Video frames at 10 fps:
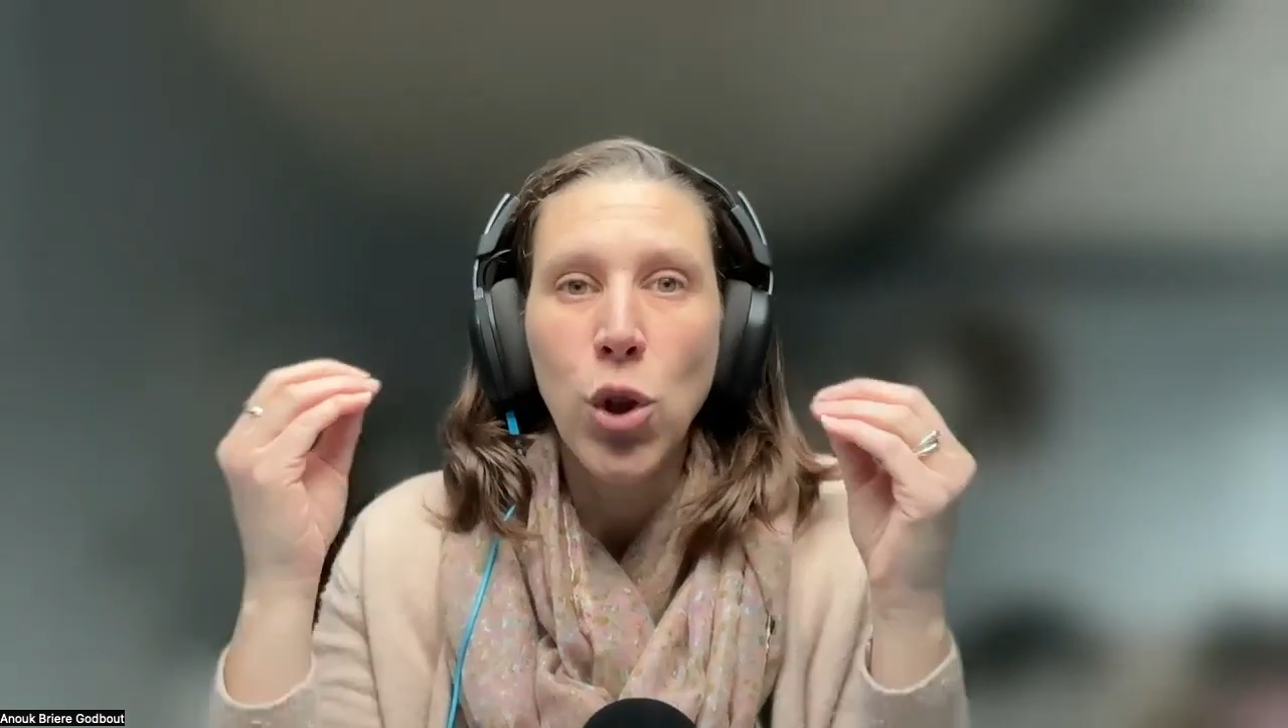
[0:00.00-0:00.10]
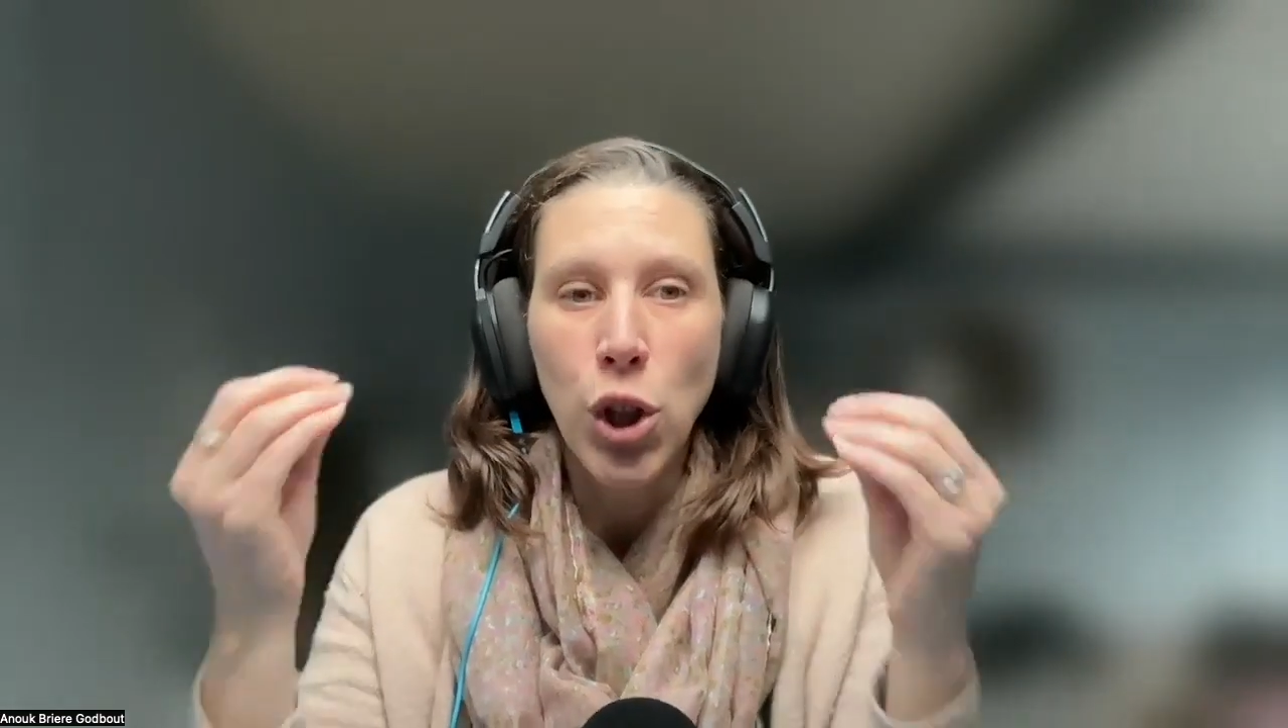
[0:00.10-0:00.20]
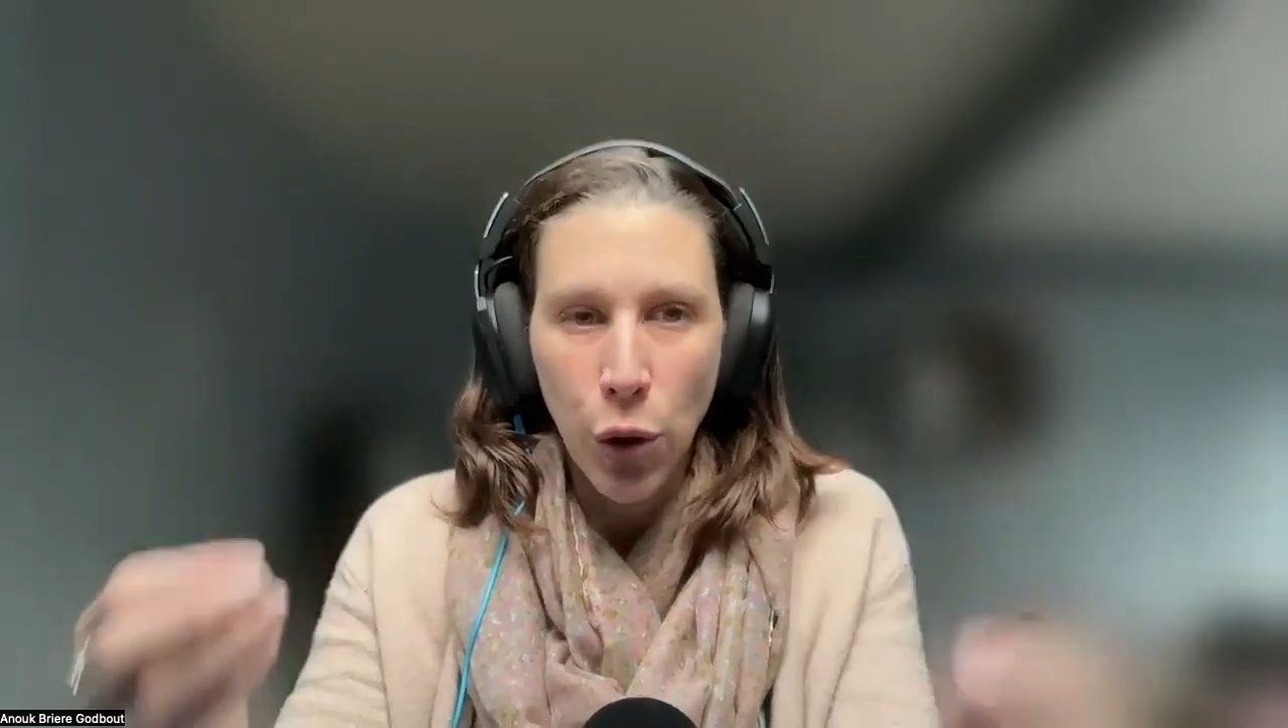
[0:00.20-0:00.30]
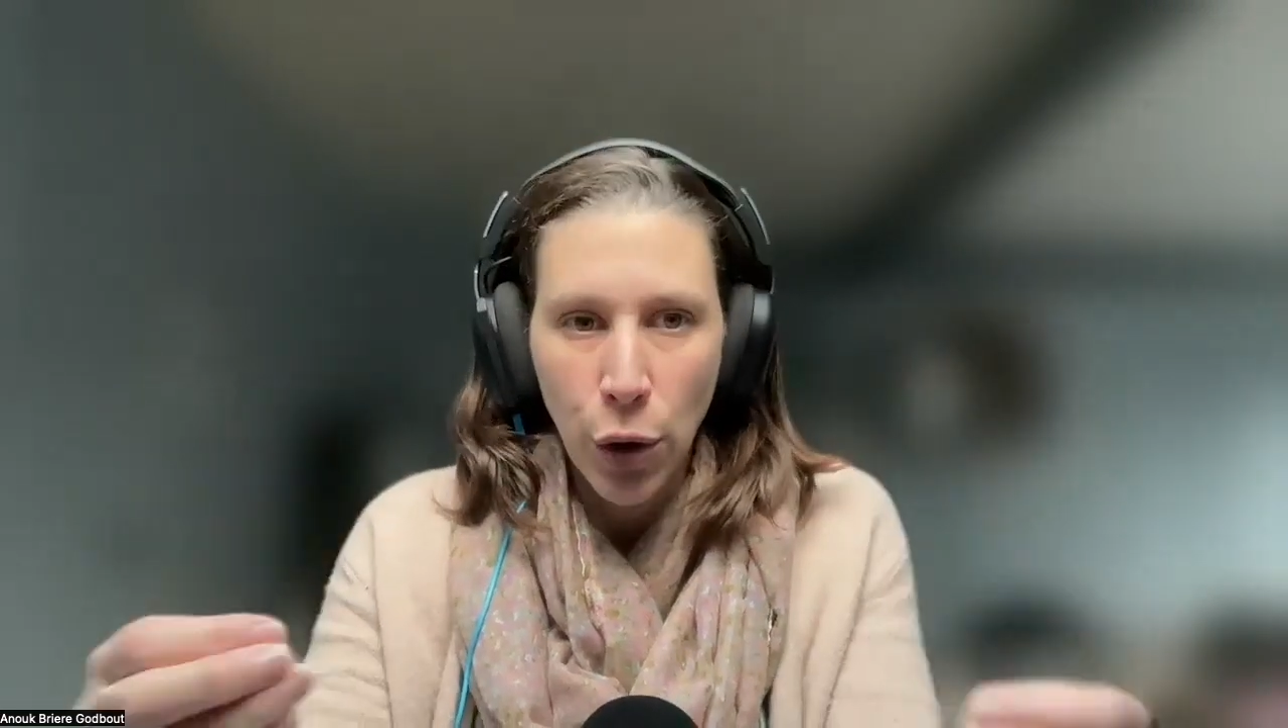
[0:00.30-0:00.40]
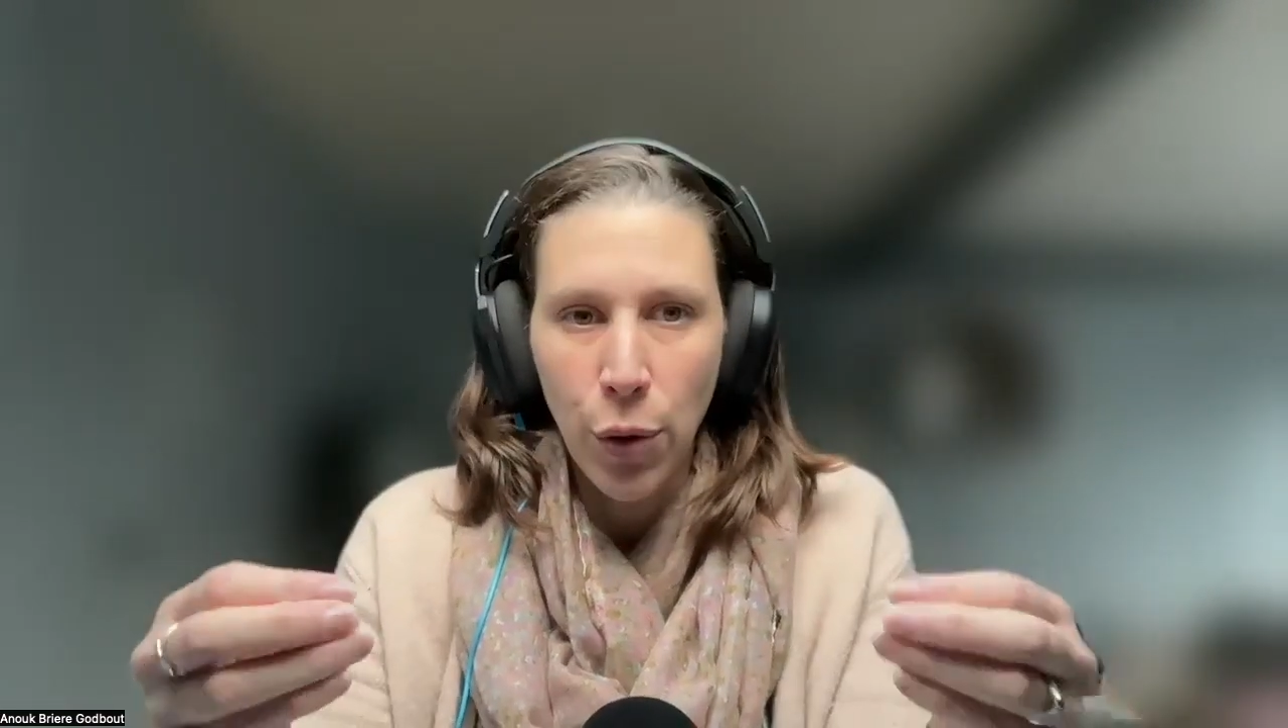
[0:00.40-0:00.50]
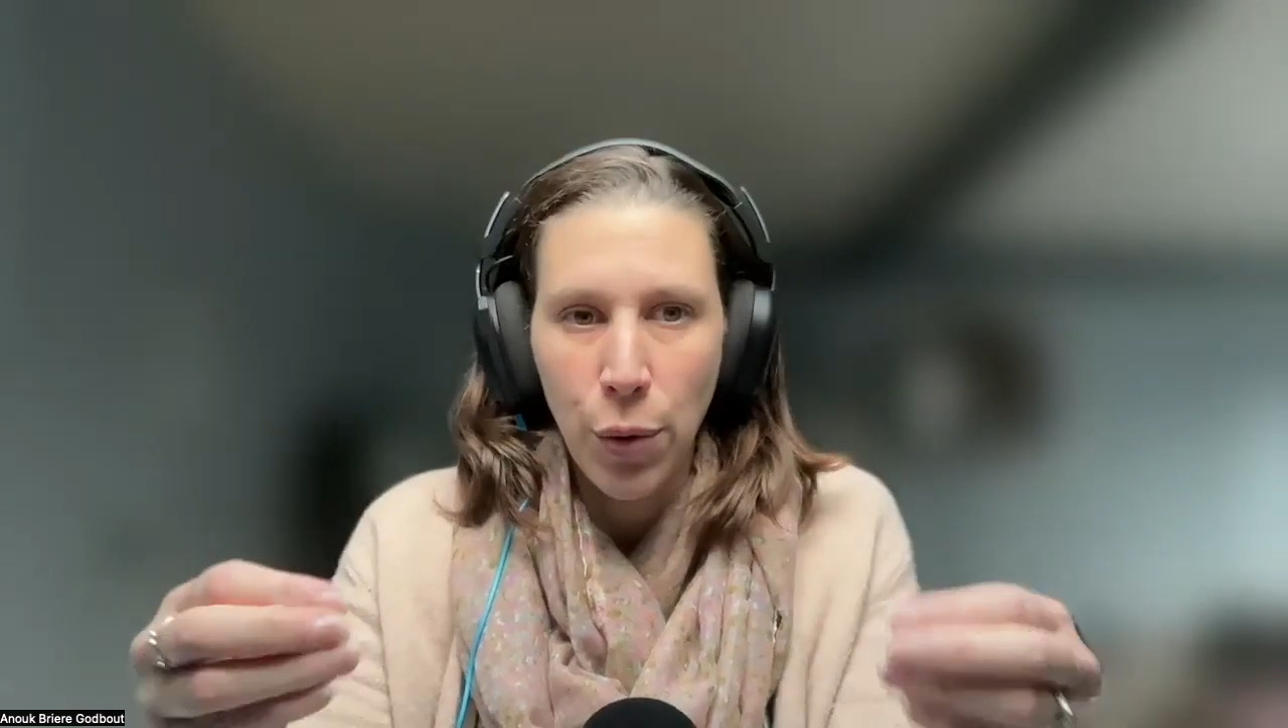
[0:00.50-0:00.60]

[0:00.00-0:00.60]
your